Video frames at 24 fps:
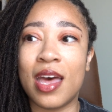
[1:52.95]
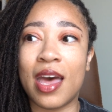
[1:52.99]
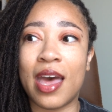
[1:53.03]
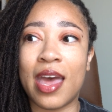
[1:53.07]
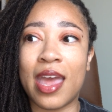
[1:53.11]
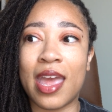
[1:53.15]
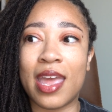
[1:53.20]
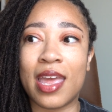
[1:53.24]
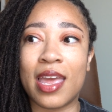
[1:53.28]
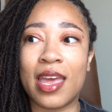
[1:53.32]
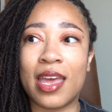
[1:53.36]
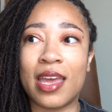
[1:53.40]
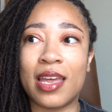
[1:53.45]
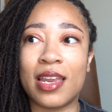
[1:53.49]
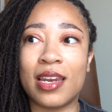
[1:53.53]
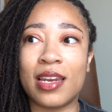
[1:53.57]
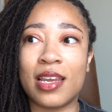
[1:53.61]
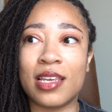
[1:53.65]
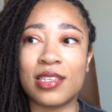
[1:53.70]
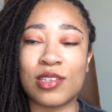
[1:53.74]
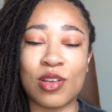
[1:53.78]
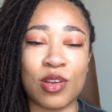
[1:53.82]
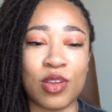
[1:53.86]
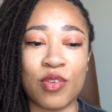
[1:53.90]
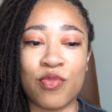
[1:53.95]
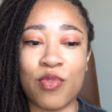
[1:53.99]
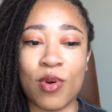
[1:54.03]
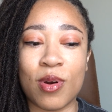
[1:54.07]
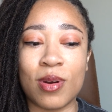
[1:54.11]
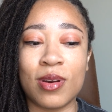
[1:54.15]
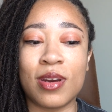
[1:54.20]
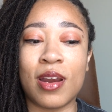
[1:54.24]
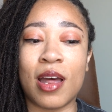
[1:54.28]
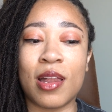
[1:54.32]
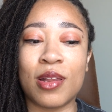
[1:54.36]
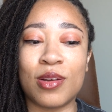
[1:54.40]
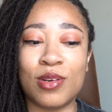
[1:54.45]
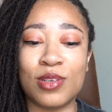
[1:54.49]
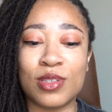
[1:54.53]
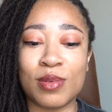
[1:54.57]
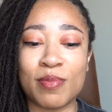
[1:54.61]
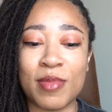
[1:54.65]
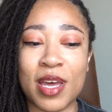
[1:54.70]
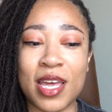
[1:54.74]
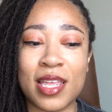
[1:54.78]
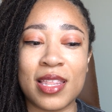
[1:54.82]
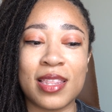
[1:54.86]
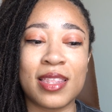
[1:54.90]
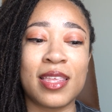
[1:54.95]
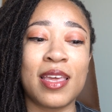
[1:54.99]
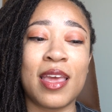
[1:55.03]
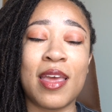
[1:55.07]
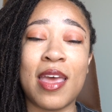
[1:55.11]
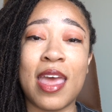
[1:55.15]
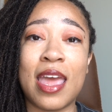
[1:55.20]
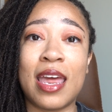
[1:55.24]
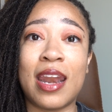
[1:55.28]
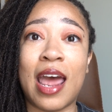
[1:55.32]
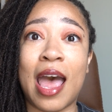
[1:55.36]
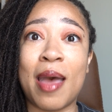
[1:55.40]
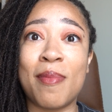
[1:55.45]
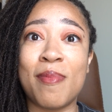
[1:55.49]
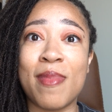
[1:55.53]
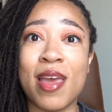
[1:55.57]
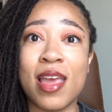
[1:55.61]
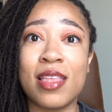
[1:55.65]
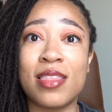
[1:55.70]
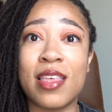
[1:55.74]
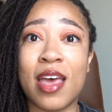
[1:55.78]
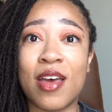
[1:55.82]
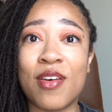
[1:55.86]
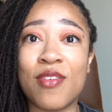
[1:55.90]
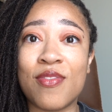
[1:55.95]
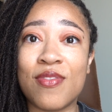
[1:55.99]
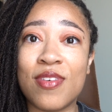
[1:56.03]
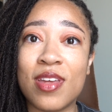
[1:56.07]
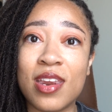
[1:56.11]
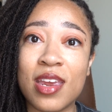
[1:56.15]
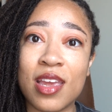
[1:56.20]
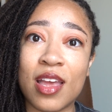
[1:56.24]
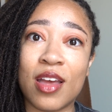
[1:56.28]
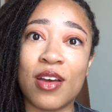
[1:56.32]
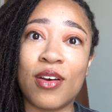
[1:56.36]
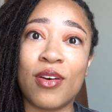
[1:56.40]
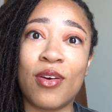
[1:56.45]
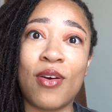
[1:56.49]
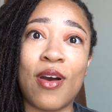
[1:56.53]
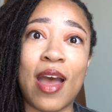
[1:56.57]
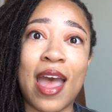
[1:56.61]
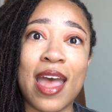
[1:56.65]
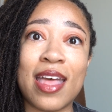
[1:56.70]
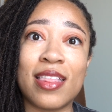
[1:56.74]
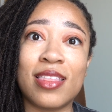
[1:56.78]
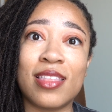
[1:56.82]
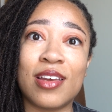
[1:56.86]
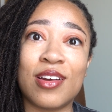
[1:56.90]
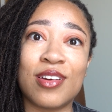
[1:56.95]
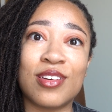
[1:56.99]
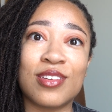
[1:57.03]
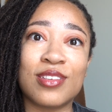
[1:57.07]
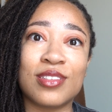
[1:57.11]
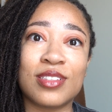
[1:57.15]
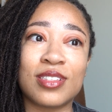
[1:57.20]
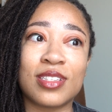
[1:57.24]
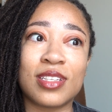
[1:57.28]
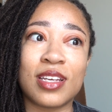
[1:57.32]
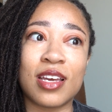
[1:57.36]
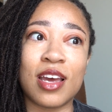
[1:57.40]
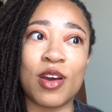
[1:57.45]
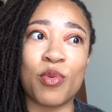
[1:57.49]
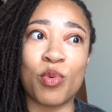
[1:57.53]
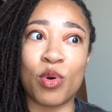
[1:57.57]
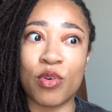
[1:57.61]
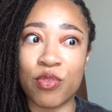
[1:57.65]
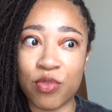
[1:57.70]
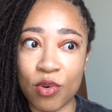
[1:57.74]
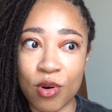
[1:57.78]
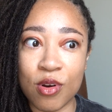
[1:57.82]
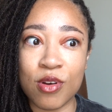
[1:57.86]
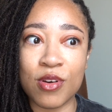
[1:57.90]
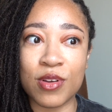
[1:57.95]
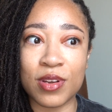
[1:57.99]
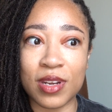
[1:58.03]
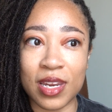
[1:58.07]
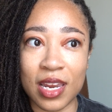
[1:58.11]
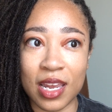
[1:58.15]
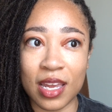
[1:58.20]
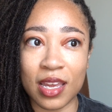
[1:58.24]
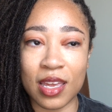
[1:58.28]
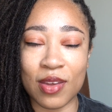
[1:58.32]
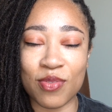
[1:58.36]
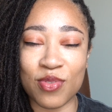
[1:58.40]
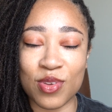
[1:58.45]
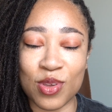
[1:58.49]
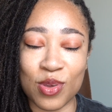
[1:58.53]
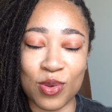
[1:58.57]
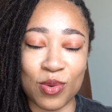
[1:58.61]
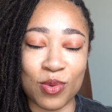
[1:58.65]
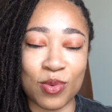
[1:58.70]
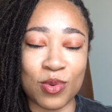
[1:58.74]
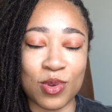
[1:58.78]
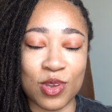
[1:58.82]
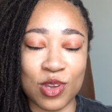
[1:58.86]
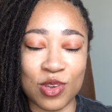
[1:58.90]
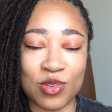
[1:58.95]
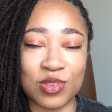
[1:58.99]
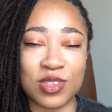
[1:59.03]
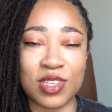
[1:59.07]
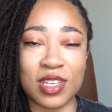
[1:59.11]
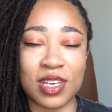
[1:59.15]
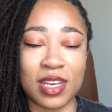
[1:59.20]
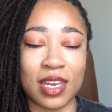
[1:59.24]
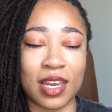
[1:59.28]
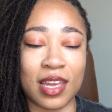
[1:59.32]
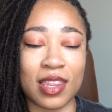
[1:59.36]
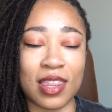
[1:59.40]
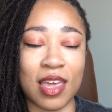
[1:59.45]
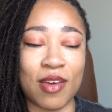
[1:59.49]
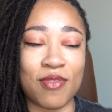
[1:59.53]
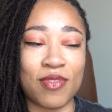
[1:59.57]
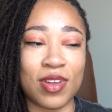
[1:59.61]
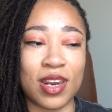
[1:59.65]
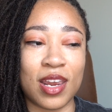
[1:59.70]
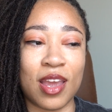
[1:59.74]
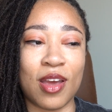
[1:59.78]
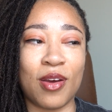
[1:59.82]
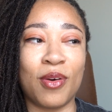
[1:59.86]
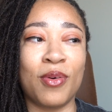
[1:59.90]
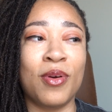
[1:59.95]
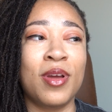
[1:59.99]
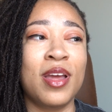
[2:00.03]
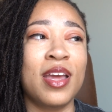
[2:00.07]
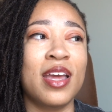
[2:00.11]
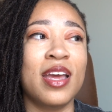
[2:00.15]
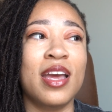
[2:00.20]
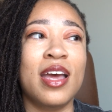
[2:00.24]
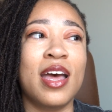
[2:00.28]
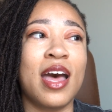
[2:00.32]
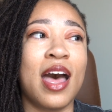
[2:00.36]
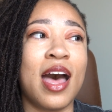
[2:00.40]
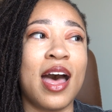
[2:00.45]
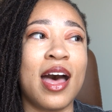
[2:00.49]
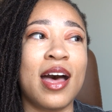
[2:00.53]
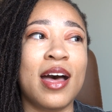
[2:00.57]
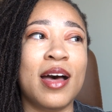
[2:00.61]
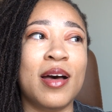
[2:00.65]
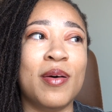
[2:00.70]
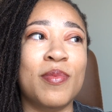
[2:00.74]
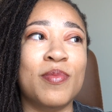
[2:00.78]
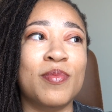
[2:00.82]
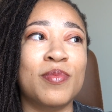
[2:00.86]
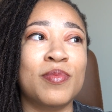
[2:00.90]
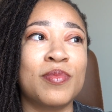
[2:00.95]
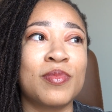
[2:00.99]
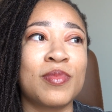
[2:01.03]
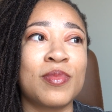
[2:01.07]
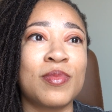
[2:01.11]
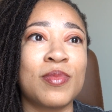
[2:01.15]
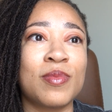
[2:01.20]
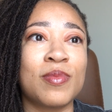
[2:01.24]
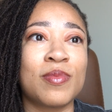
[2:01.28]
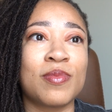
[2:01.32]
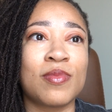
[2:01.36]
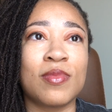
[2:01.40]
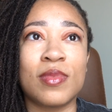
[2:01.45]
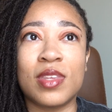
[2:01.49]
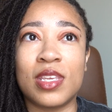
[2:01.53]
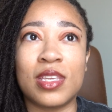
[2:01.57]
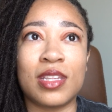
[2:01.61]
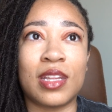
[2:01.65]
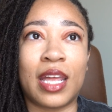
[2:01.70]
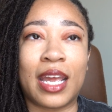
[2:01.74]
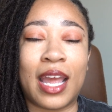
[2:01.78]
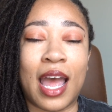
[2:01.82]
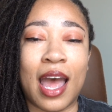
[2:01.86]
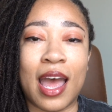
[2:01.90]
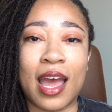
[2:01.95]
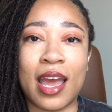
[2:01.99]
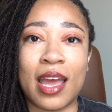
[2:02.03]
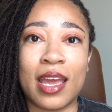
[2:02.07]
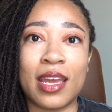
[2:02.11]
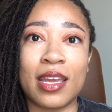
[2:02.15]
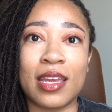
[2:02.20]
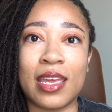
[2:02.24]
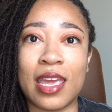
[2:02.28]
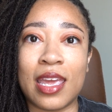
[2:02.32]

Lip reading: and it's only $40 a month. And I made that video, and there's a referral link if you use the link in that video. Like I